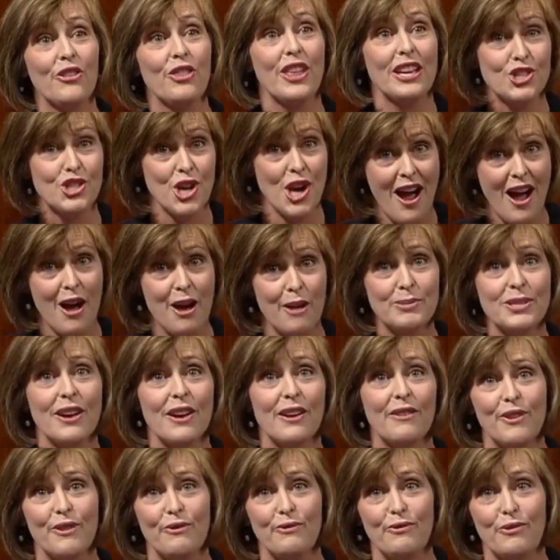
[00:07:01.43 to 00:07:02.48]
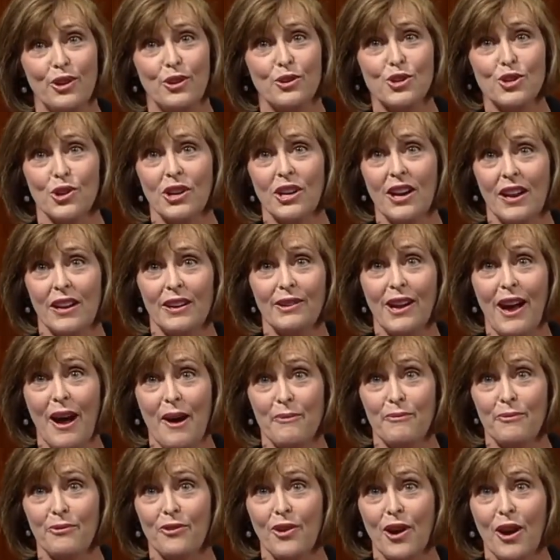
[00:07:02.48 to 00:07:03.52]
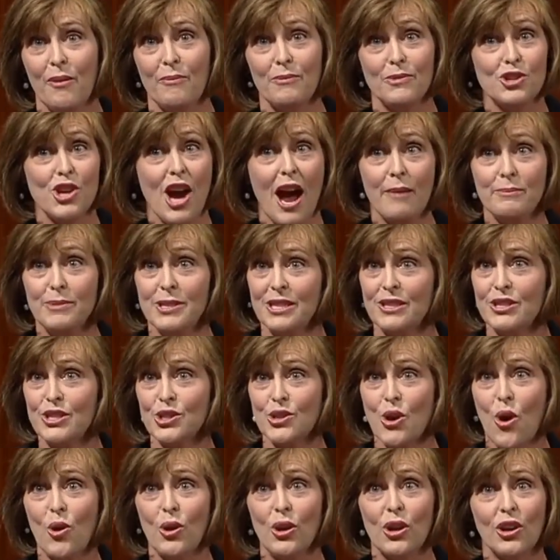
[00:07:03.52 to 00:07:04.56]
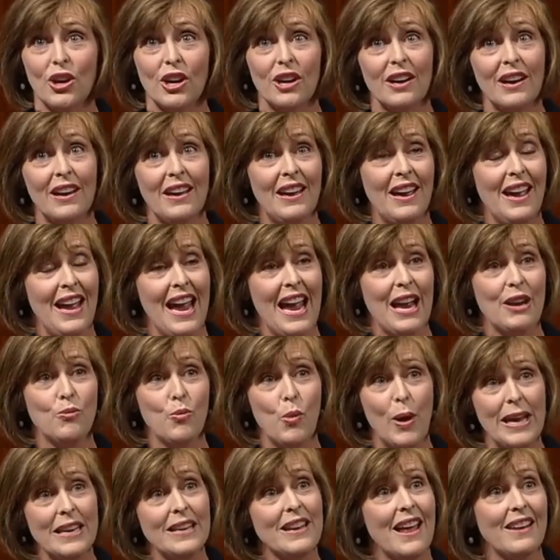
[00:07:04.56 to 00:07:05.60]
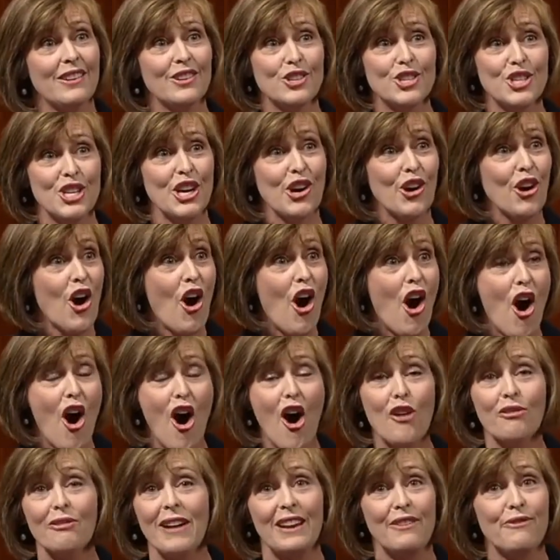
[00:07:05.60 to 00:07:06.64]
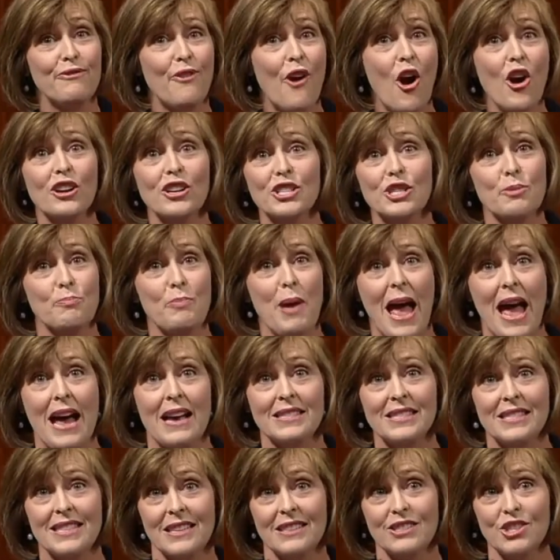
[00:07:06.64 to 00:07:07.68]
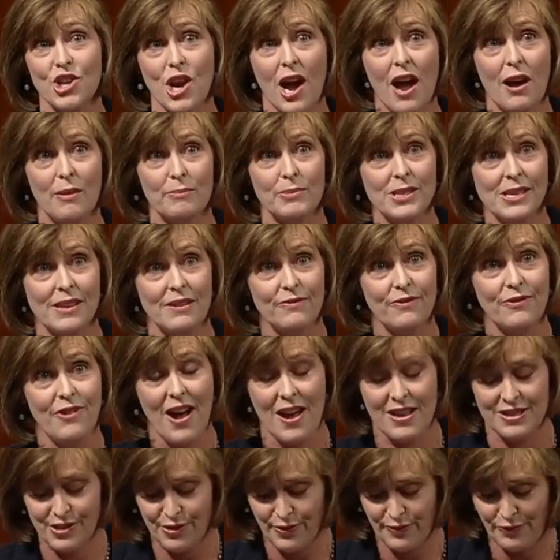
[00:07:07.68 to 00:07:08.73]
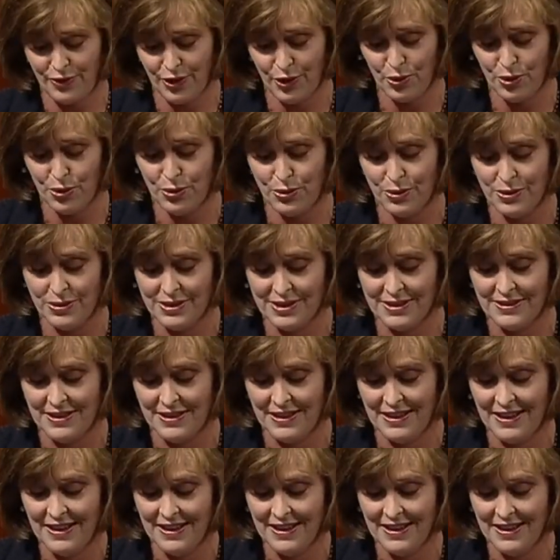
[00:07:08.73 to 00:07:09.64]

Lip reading: jobs of the future are going to come from. Jobs in solar and wind energy are already far surpassing jobs in fossil fuels.